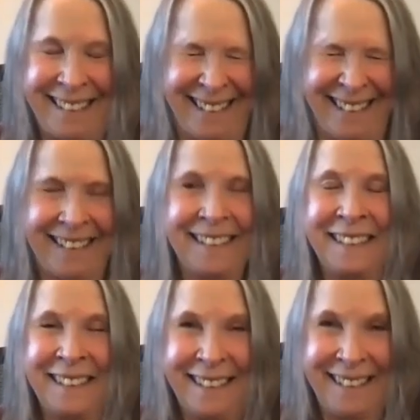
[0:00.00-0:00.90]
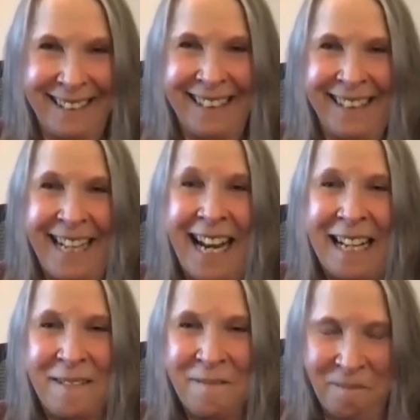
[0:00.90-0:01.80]
yet. And there, yeah.
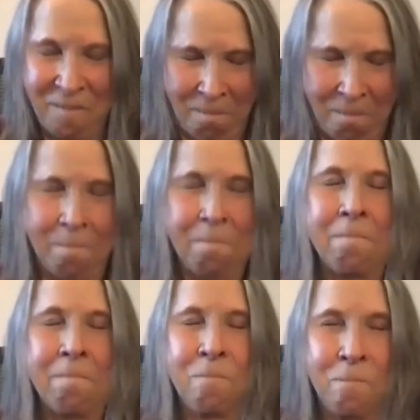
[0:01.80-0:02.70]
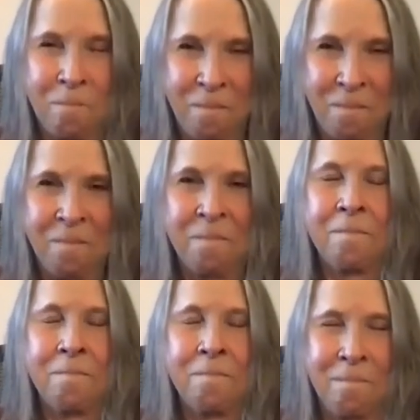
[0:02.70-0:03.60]
yeah, there's just this, it's
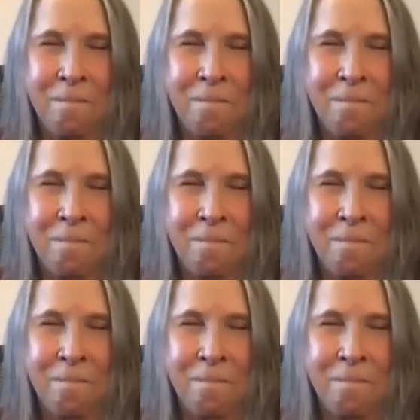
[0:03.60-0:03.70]
this,